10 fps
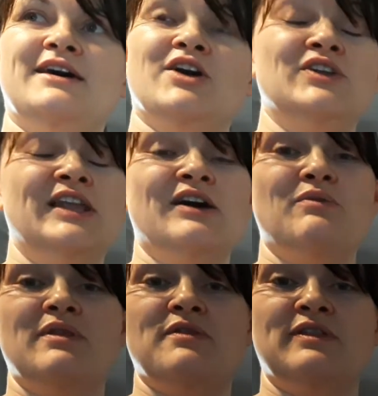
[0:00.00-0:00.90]
Good
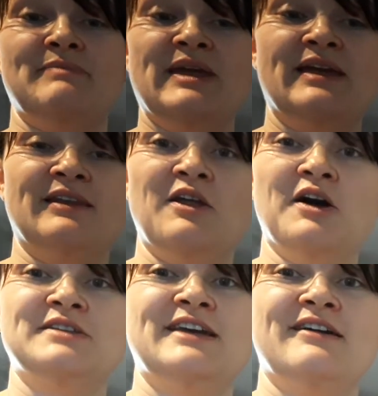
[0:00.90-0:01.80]
luck with being in
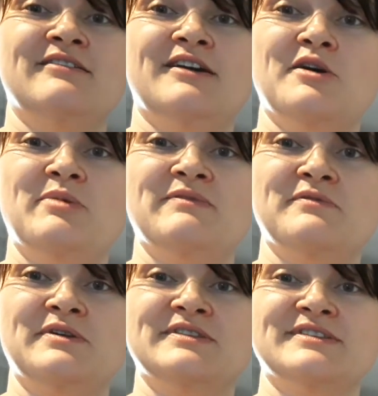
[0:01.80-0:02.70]
lockdown. I hope
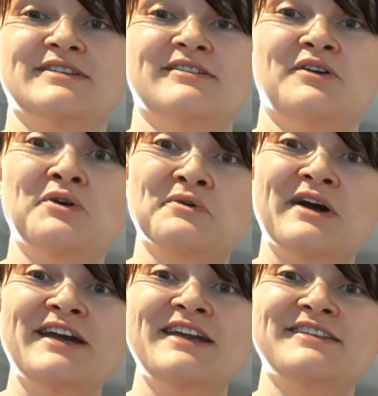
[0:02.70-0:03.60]
everyone's all
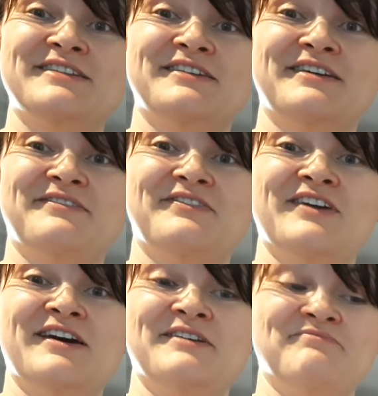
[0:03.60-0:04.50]
right.
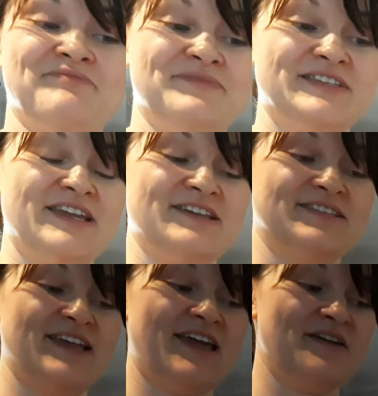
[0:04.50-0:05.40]
Stay
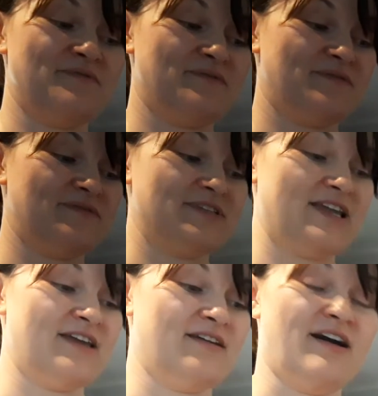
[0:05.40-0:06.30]
safe.
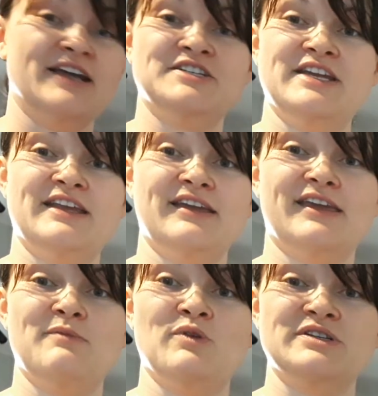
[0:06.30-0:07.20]
Stay hygienic,
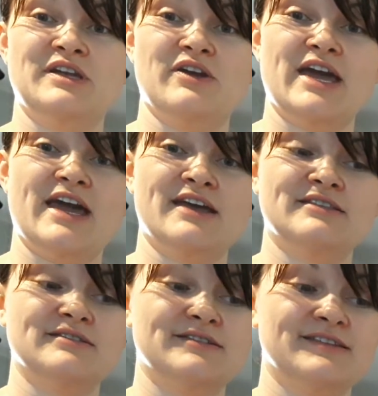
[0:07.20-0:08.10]
keep washing your
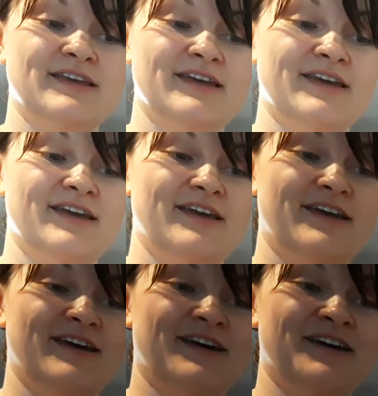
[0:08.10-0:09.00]
hands.
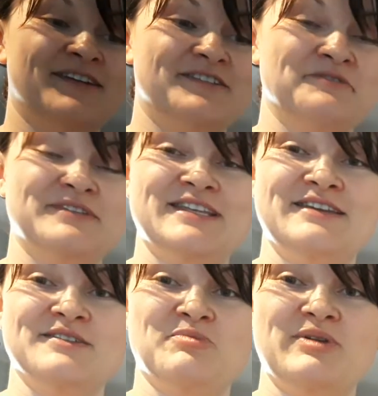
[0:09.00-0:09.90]
Don't
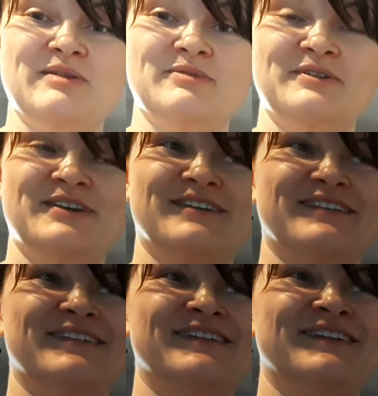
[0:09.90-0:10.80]
sneeze on people.
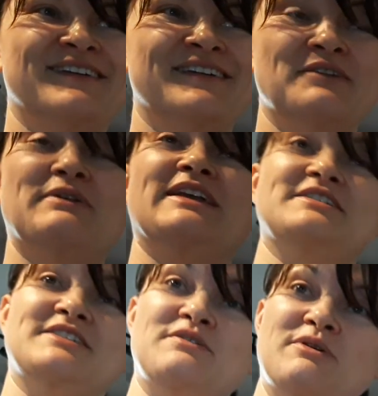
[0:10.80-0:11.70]
Well,
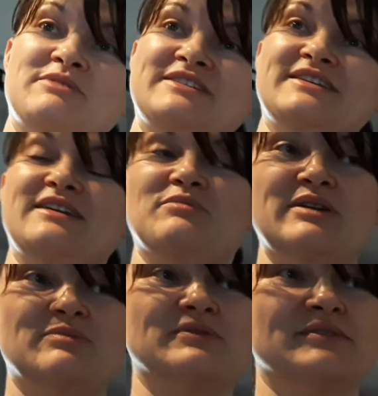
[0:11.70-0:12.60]
actually you won't be seeing
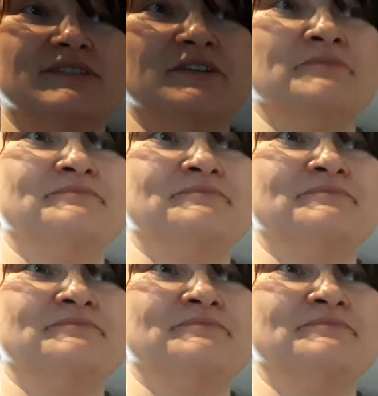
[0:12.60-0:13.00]
people, so.